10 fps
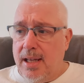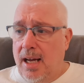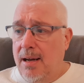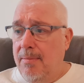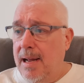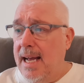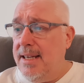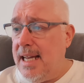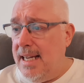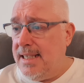
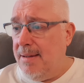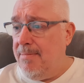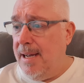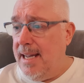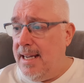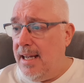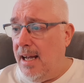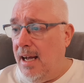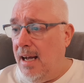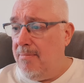
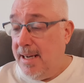SNP